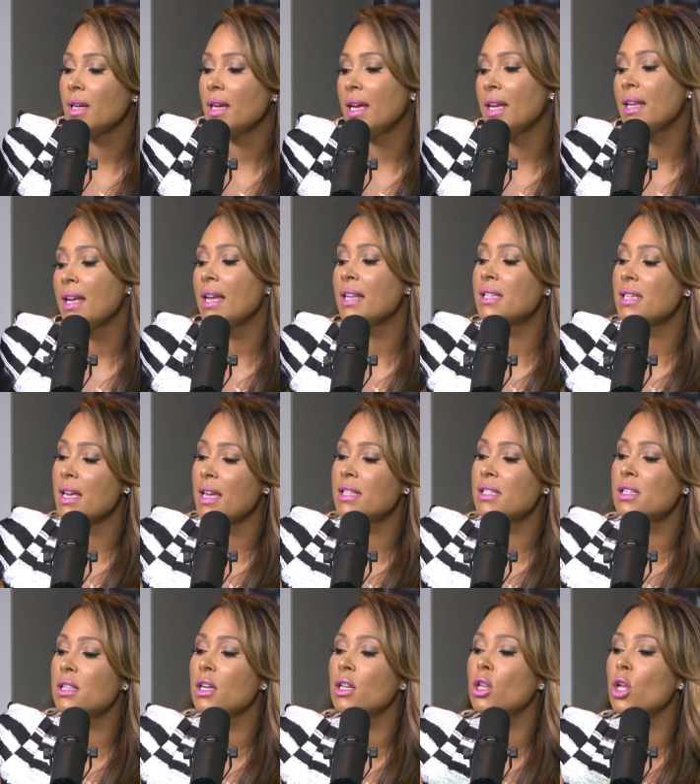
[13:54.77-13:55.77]
it's
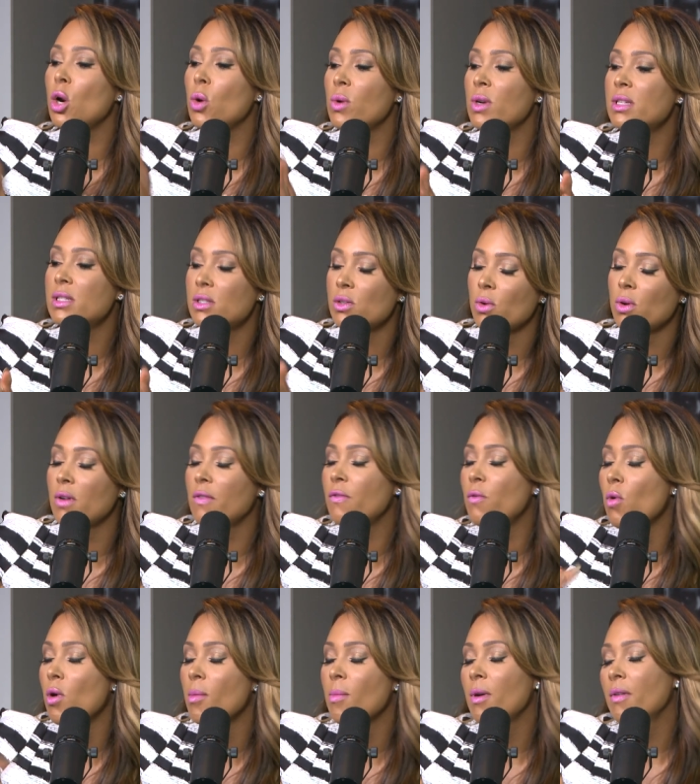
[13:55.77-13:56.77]
it's the lowest sort of
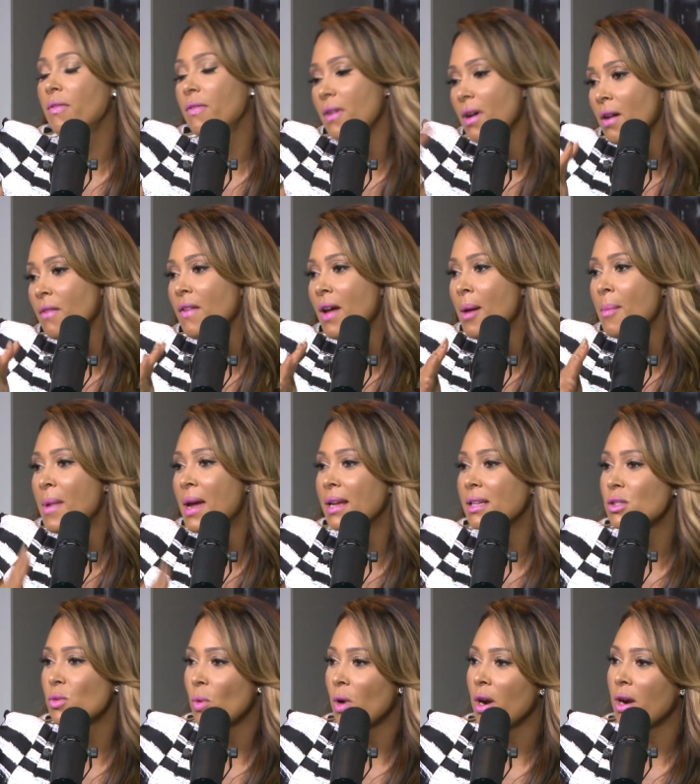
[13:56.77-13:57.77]
form of, of
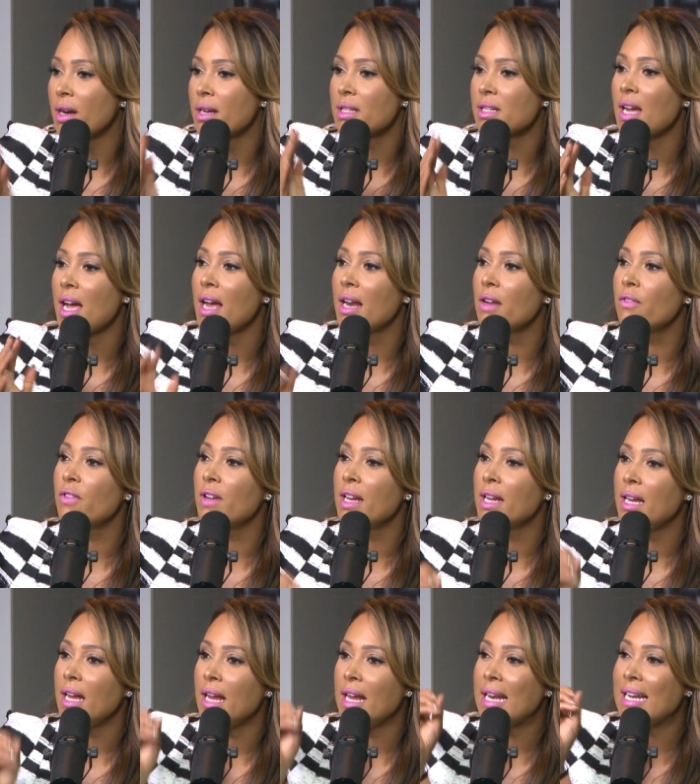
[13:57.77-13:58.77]
MS where it's kind of
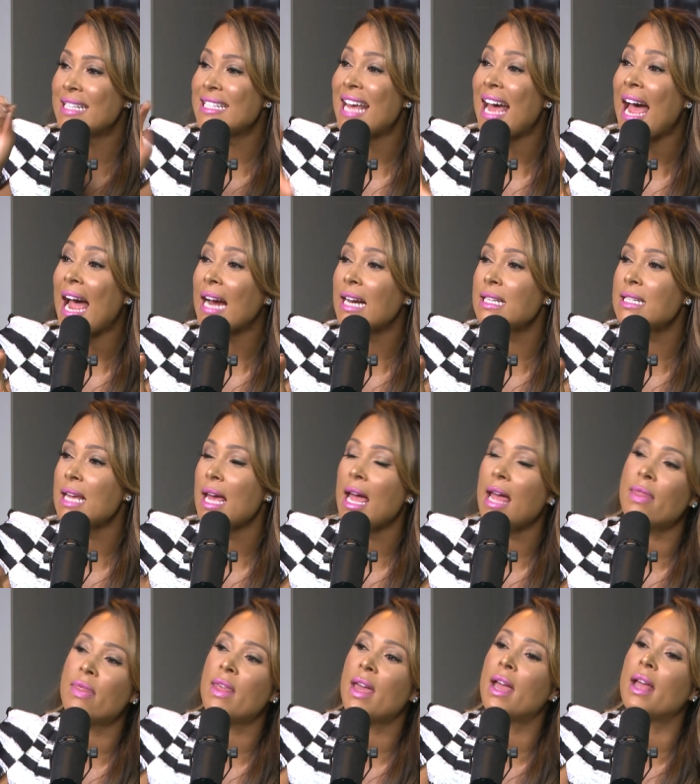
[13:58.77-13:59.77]
it, it attacked
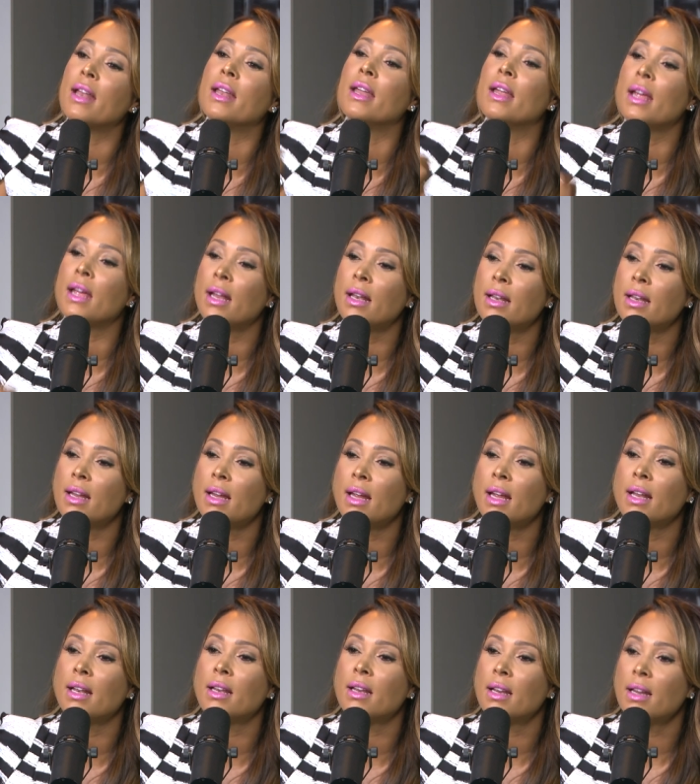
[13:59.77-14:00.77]
and then it
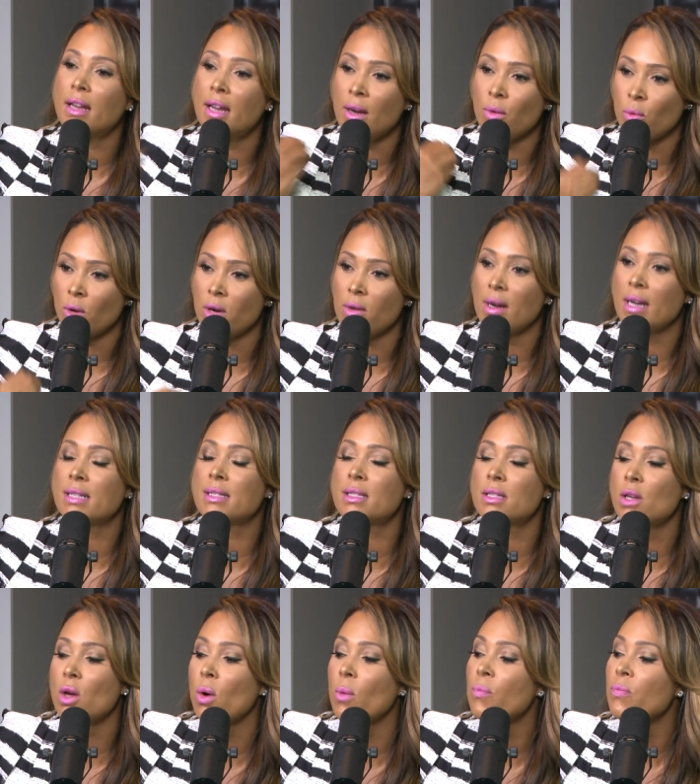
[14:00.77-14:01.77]
regressed. it, it
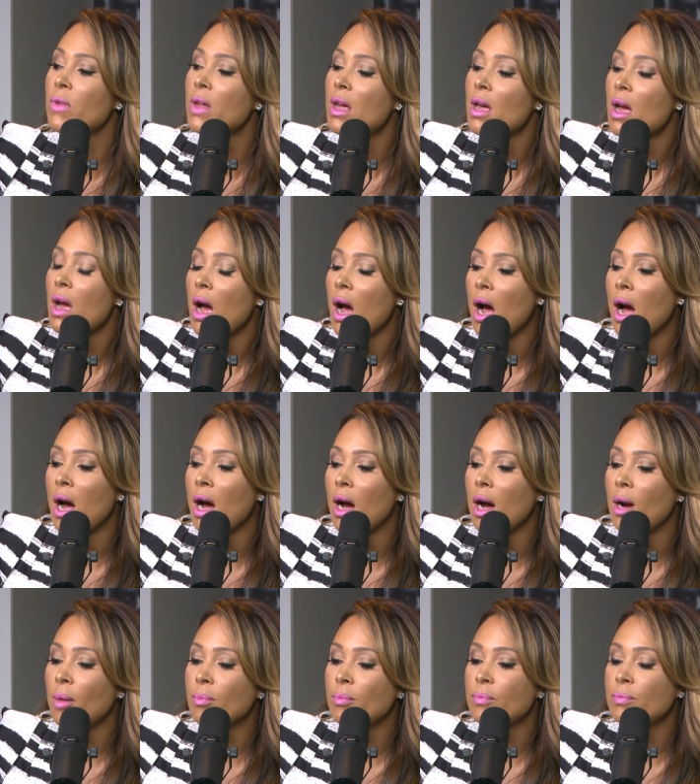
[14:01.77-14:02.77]
regressed. So
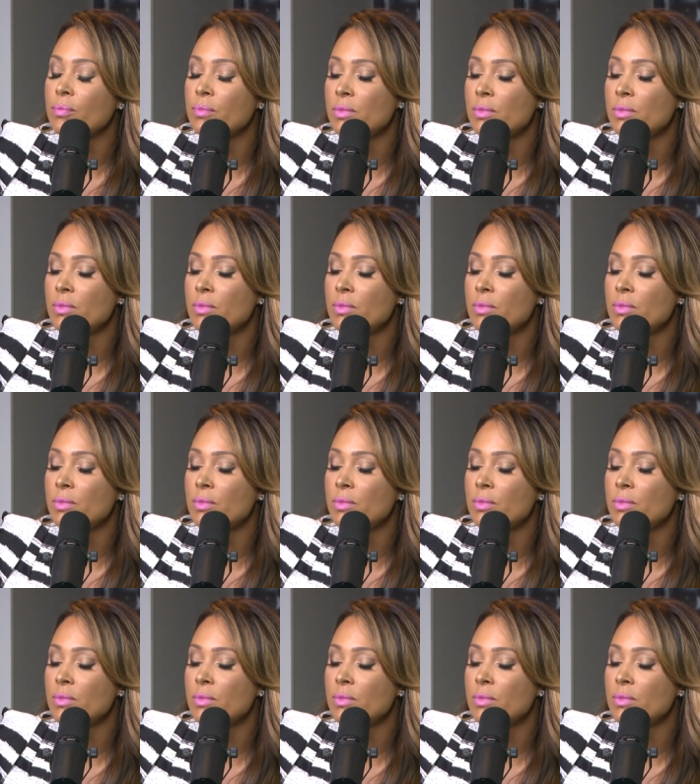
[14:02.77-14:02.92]
right. um,